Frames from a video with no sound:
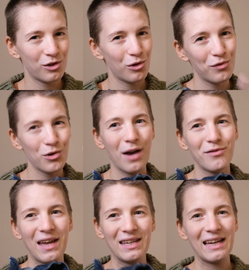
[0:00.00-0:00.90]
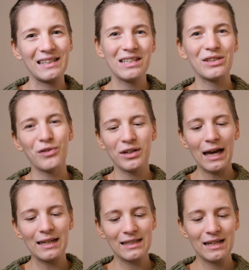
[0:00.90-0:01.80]
So if you have any ideas for
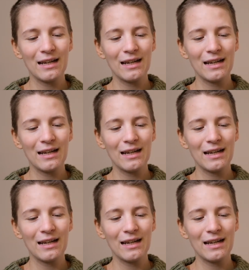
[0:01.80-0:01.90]
that,